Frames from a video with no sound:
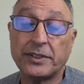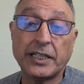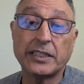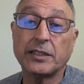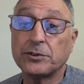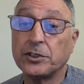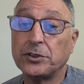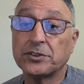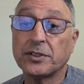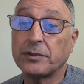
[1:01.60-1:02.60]
telling him to
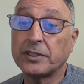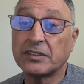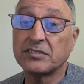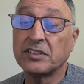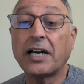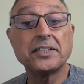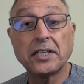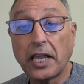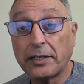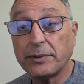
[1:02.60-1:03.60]
do something that's not in
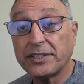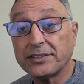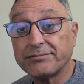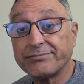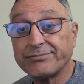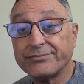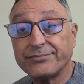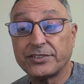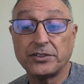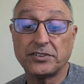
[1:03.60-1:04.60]
alignment.
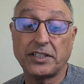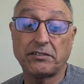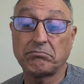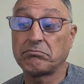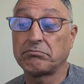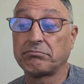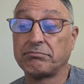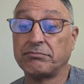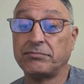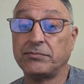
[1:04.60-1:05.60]
So he's like,
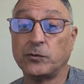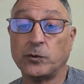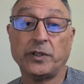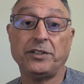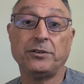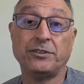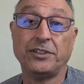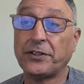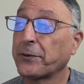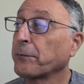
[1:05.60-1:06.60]
what do I do?
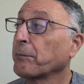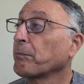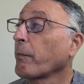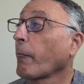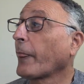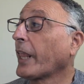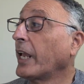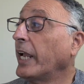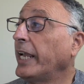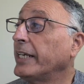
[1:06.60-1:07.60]

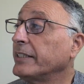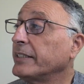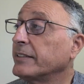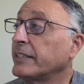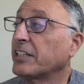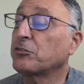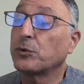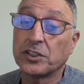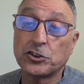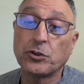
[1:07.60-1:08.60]
And that's where
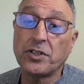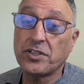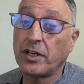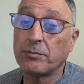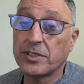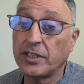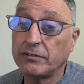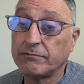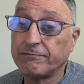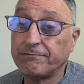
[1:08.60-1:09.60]
the choice comes in.
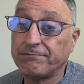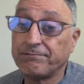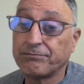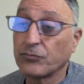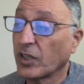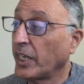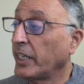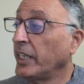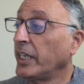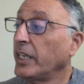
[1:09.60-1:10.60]
Okay.
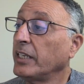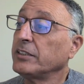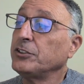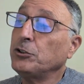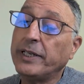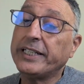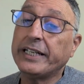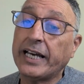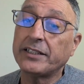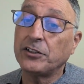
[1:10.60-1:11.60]
You may
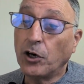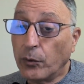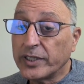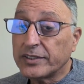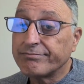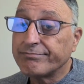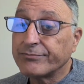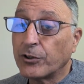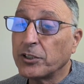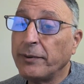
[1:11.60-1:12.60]
not know it,
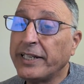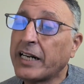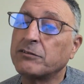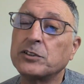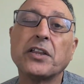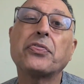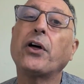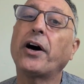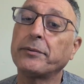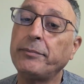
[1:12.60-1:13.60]
or you may not have really
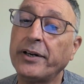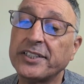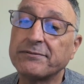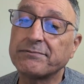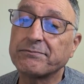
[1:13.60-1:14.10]
thought about it,